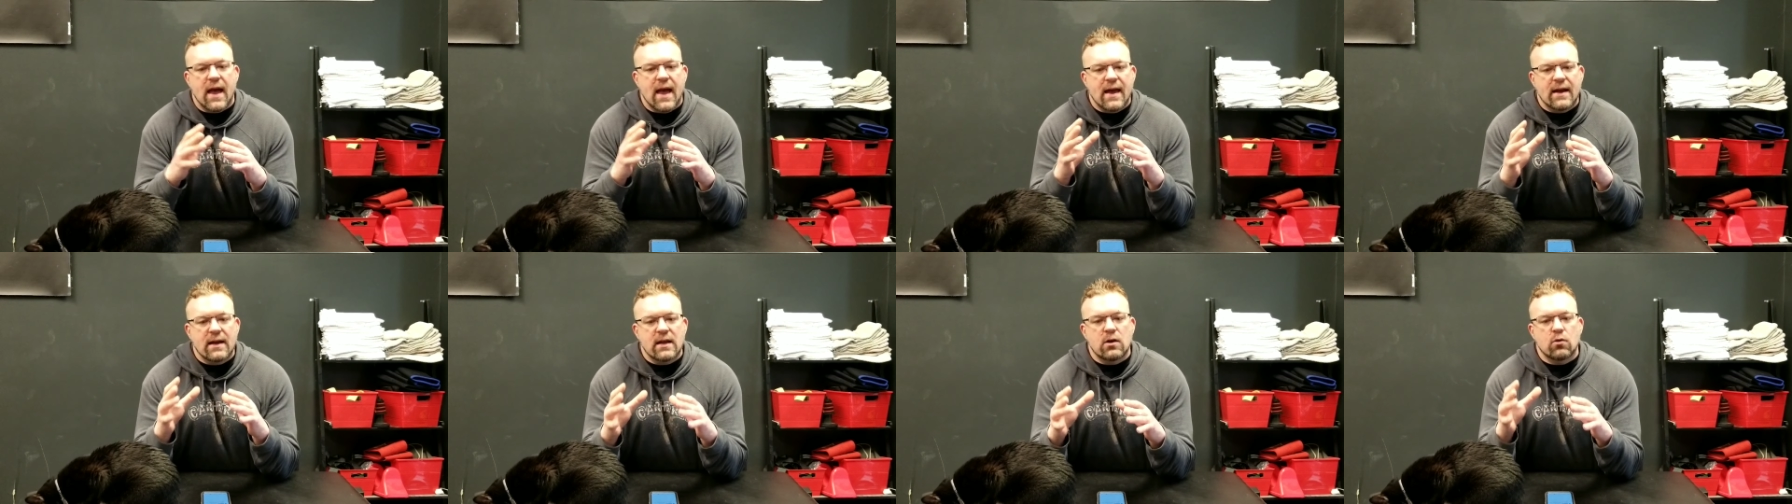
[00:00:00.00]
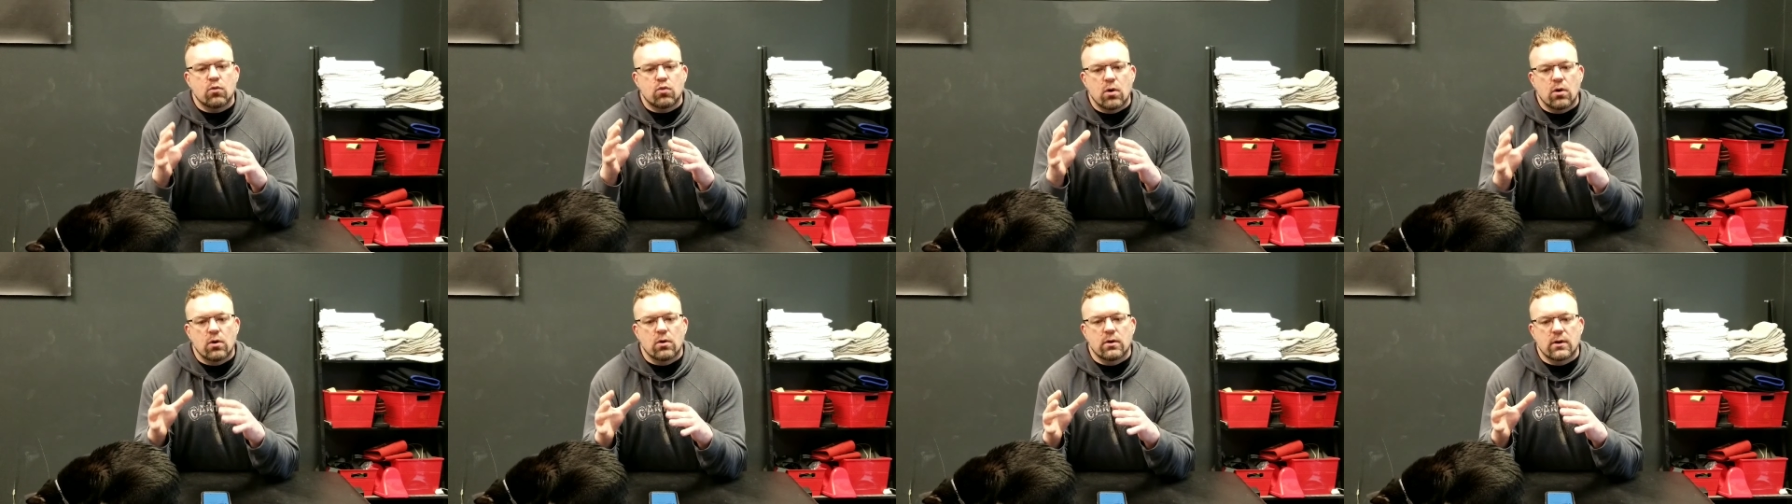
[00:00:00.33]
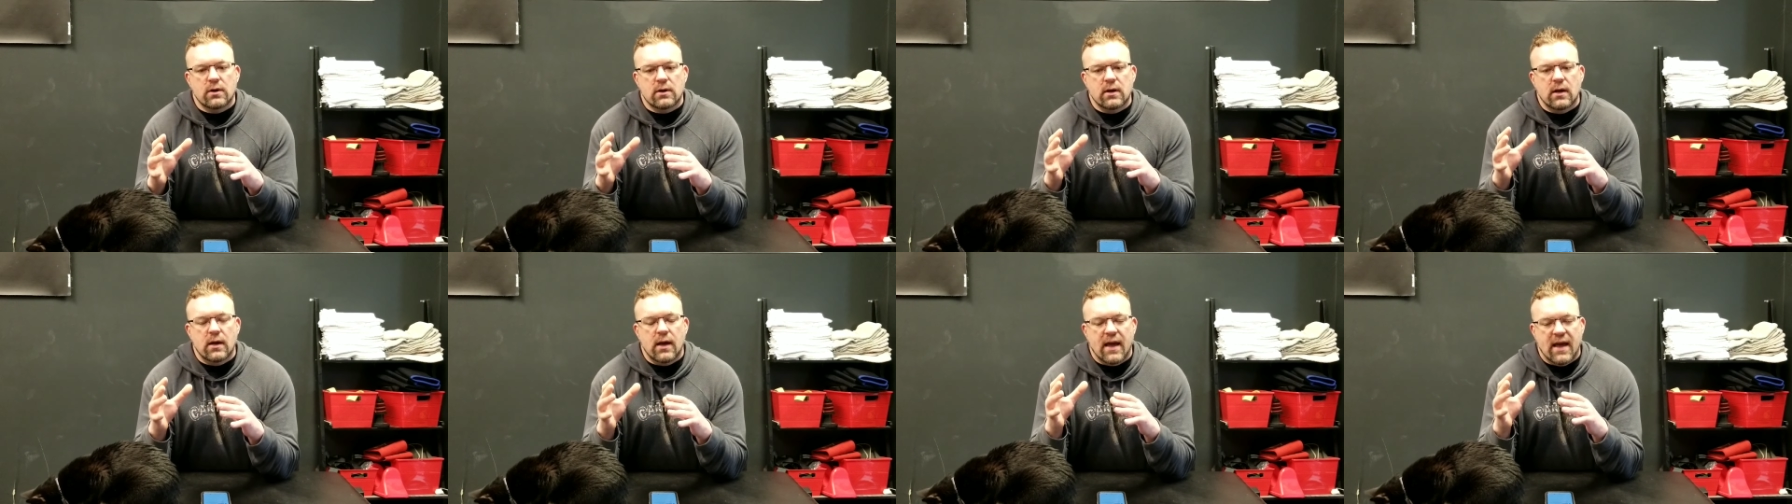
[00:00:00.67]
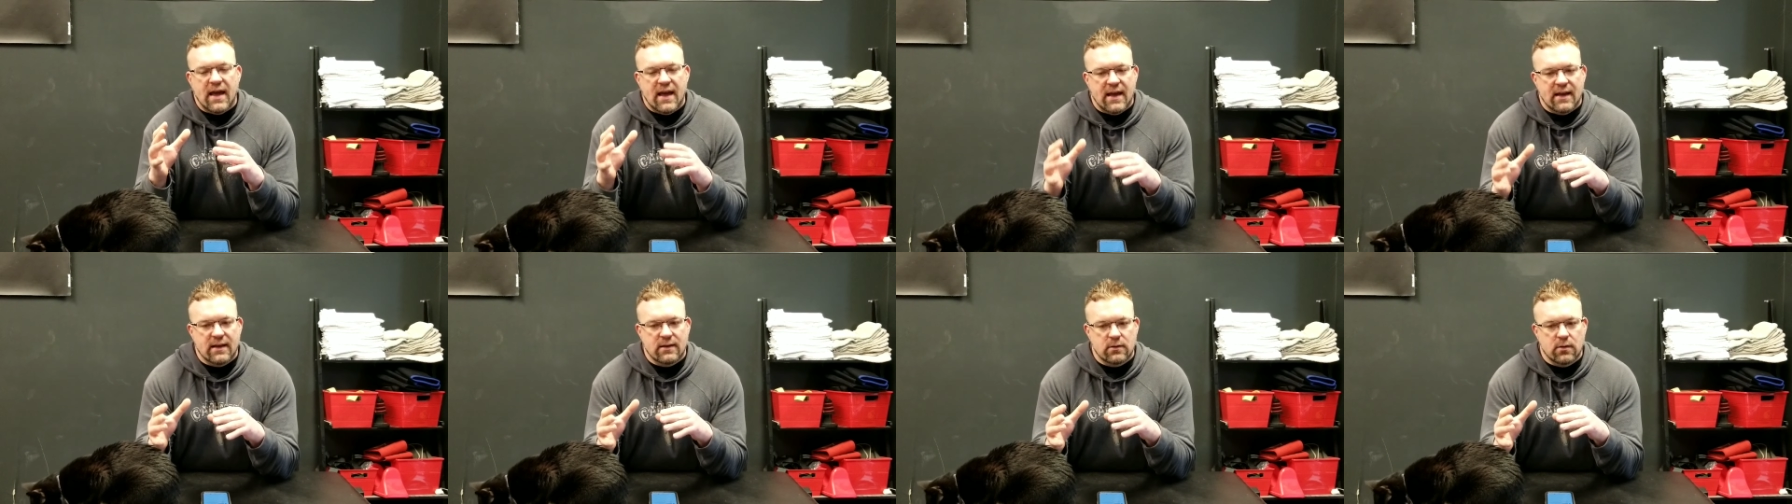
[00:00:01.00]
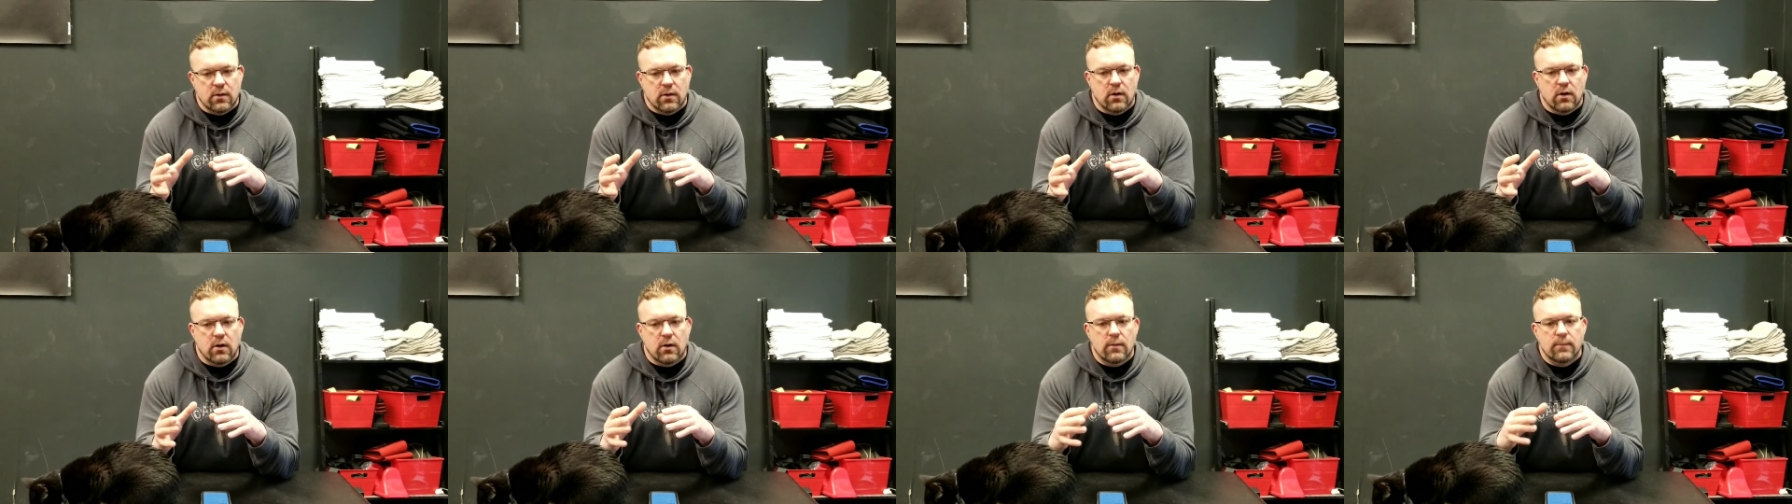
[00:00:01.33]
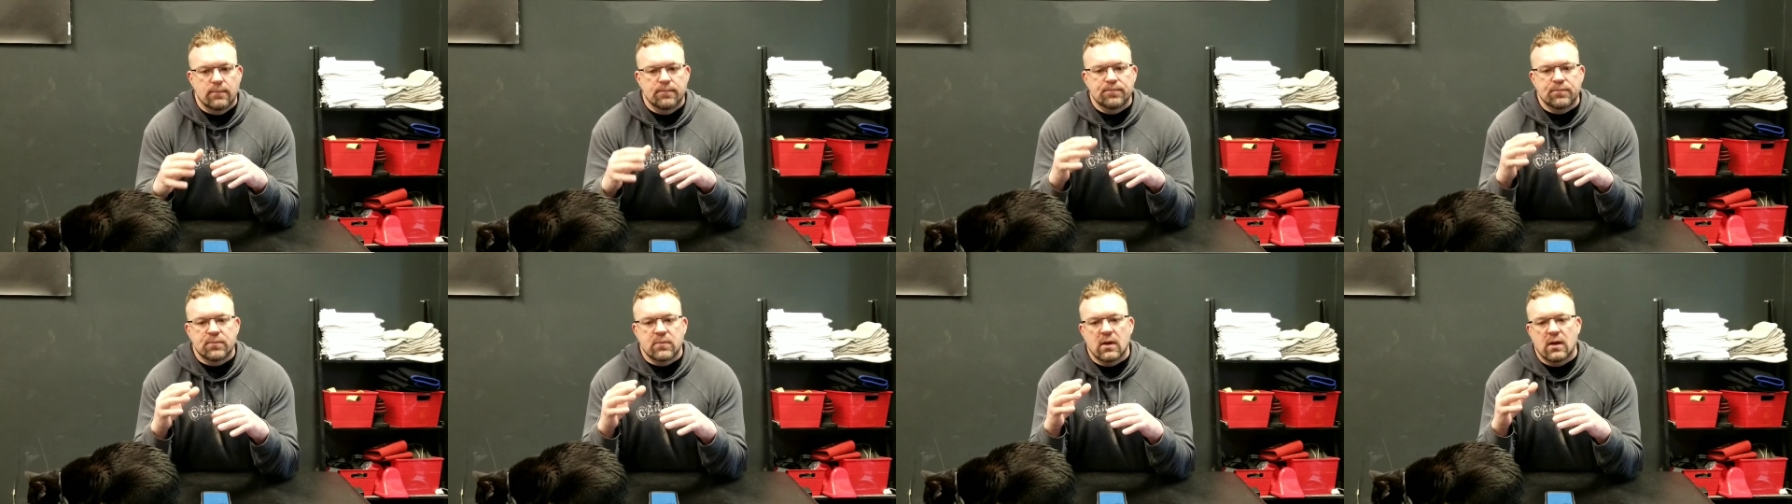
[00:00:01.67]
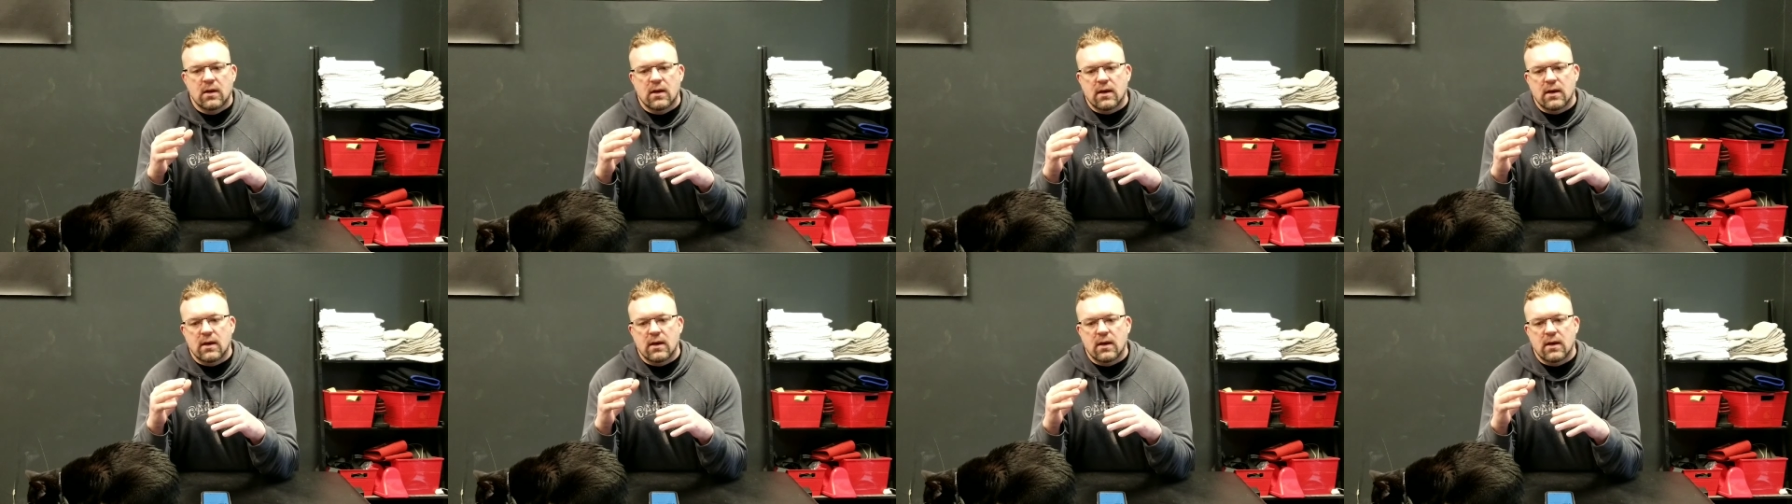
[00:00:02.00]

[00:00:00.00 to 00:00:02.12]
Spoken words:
any rolling handle,